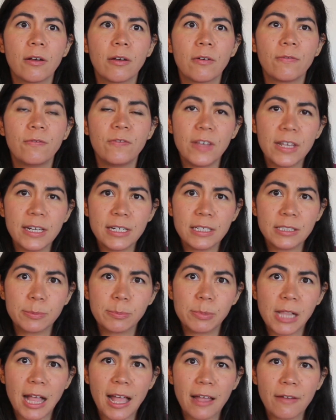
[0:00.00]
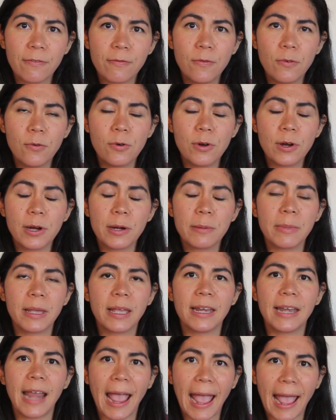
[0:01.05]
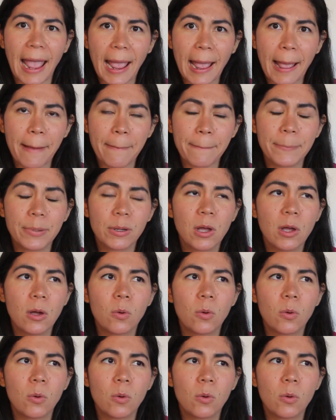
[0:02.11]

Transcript: fitness platform, an app